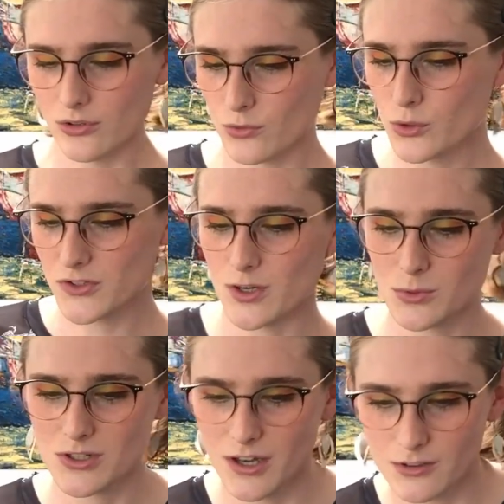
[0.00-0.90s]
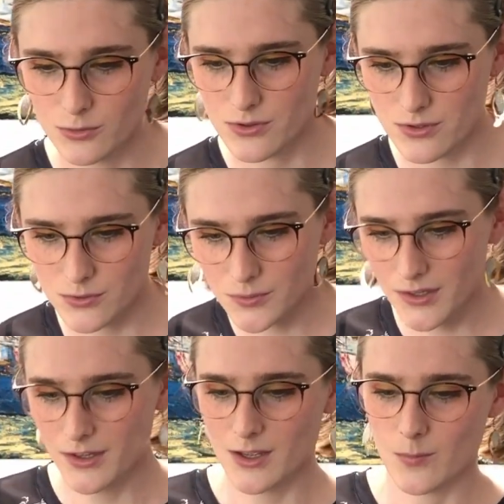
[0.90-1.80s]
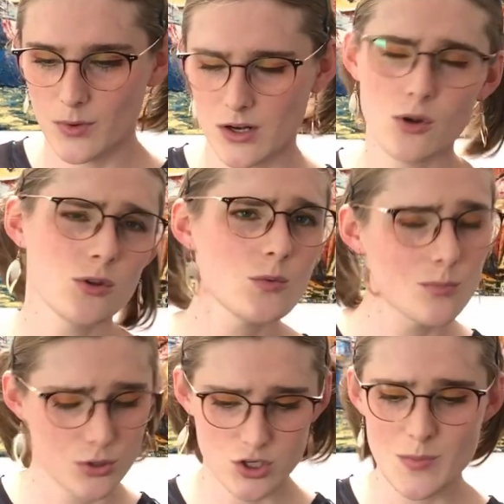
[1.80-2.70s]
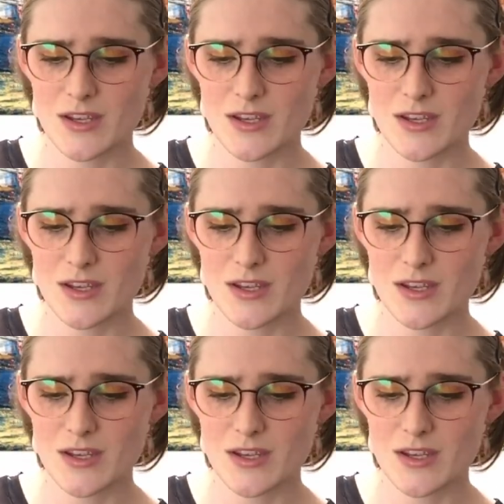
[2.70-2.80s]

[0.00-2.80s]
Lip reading: of course I would cuddle with you, but I know you would push me